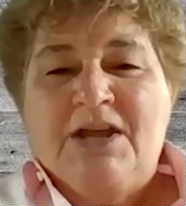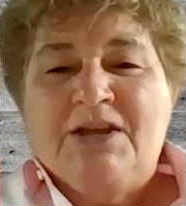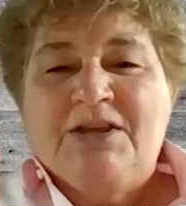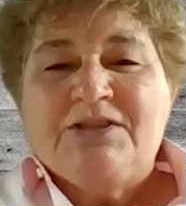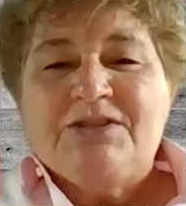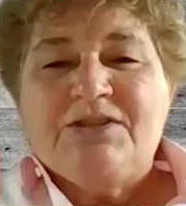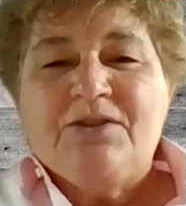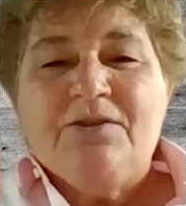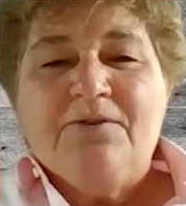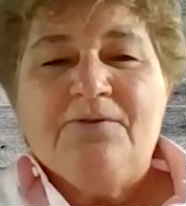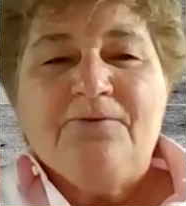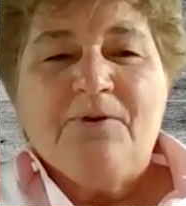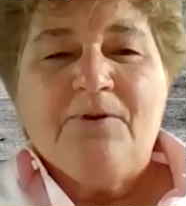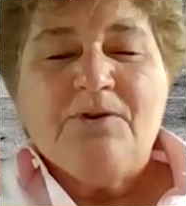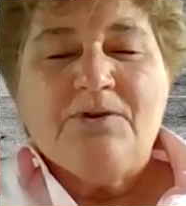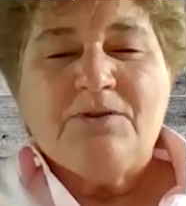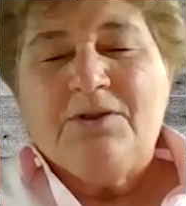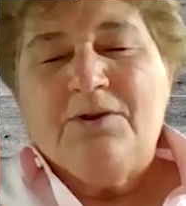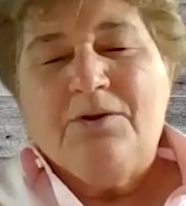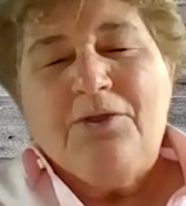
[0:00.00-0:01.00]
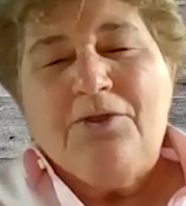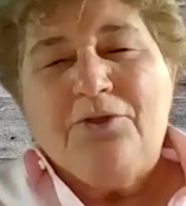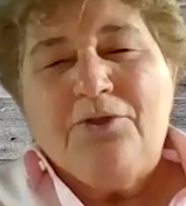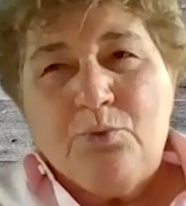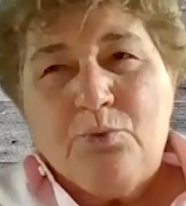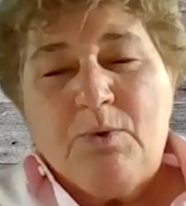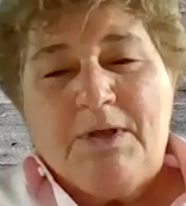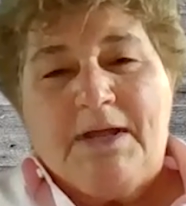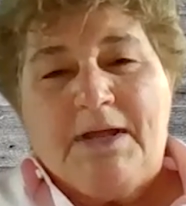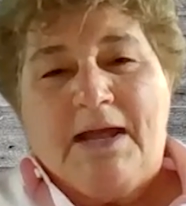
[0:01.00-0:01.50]
So there are
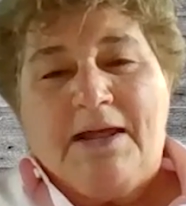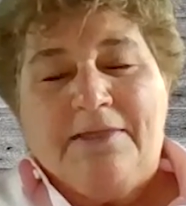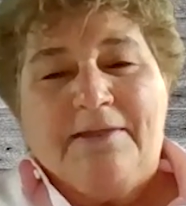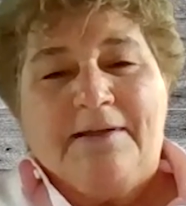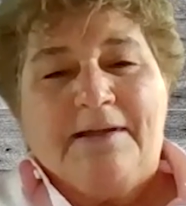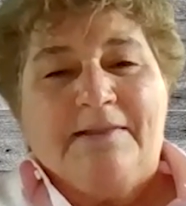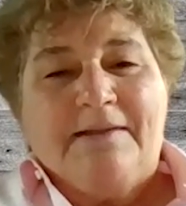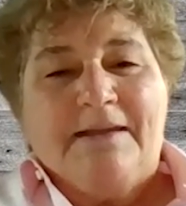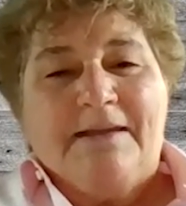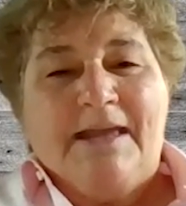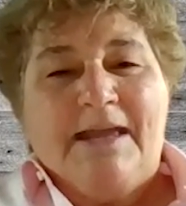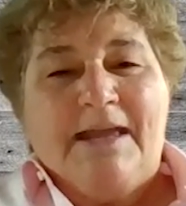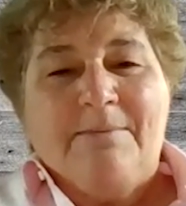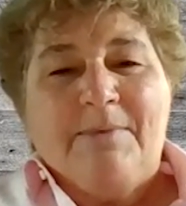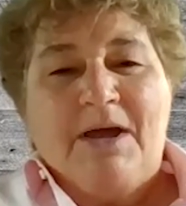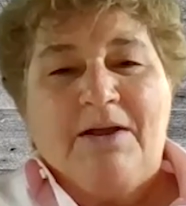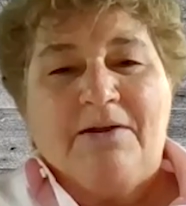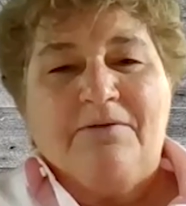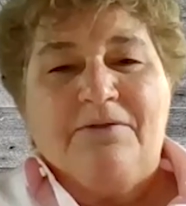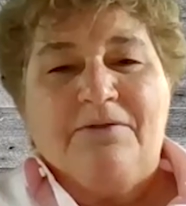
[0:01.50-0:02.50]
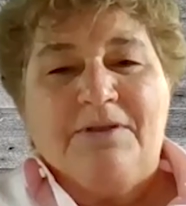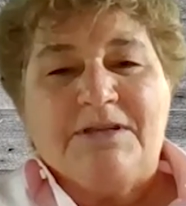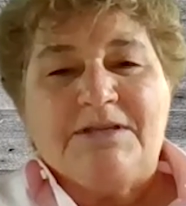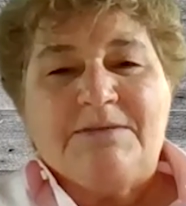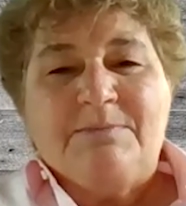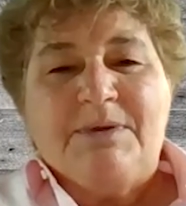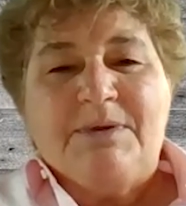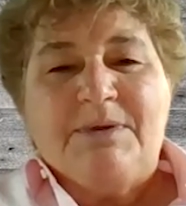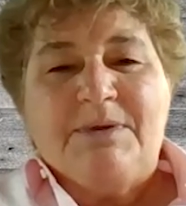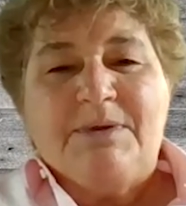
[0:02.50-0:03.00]
three, I think, that came out of this
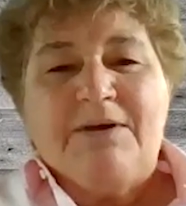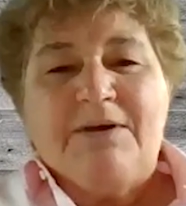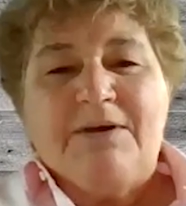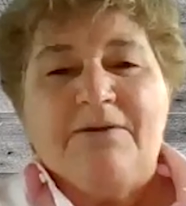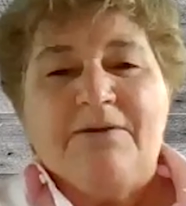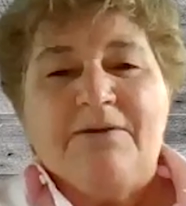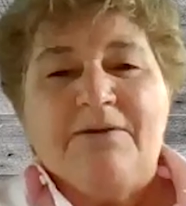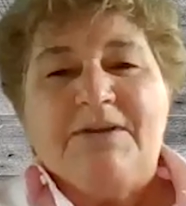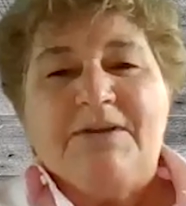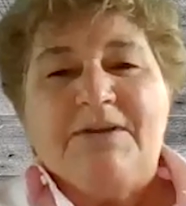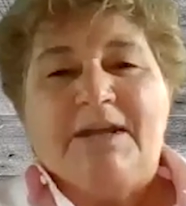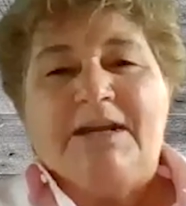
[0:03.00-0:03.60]
bit of data.